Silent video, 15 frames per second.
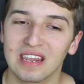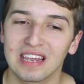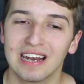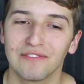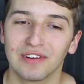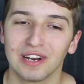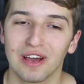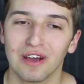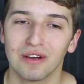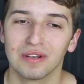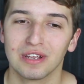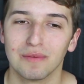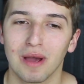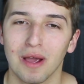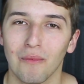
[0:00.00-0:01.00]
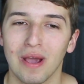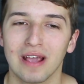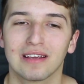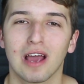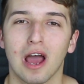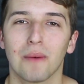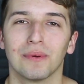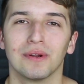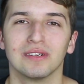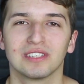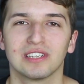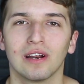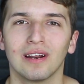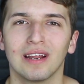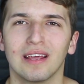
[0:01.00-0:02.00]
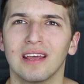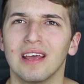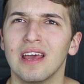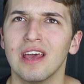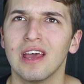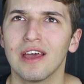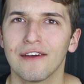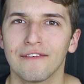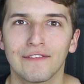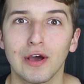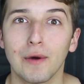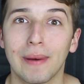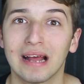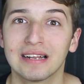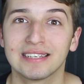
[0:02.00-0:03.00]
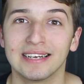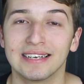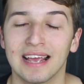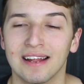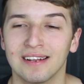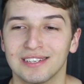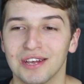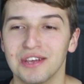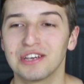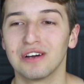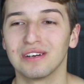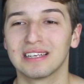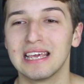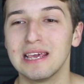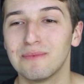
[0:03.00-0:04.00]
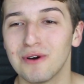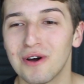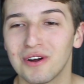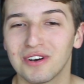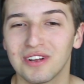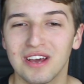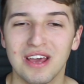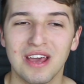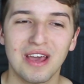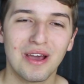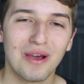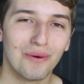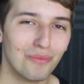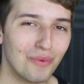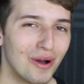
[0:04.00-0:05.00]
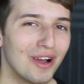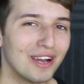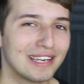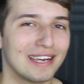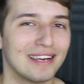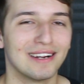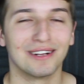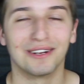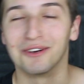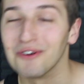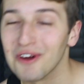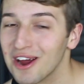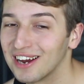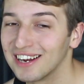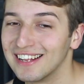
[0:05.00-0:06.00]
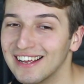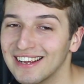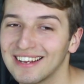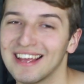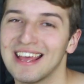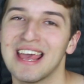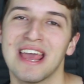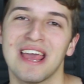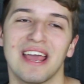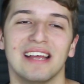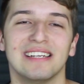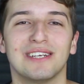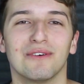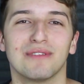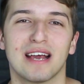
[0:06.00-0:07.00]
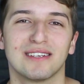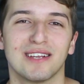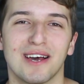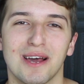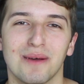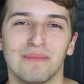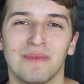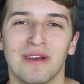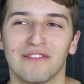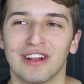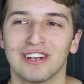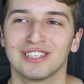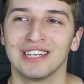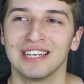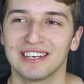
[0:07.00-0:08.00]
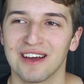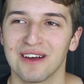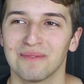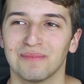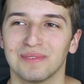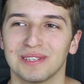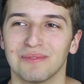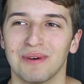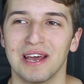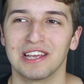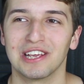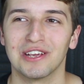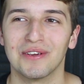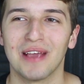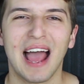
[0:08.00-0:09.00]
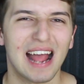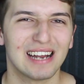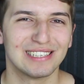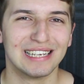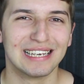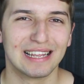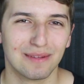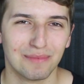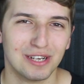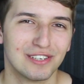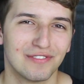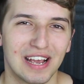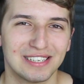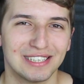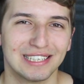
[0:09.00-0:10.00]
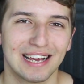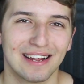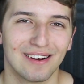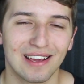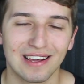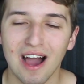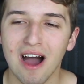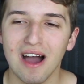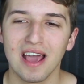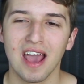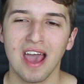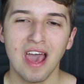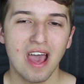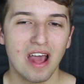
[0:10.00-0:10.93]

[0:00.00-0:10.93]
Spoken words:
You never know, you might wake up and suddenly feel better again. So you got to keep on working and grinding until that time eventually comes where you actually get the motivation again. Like I've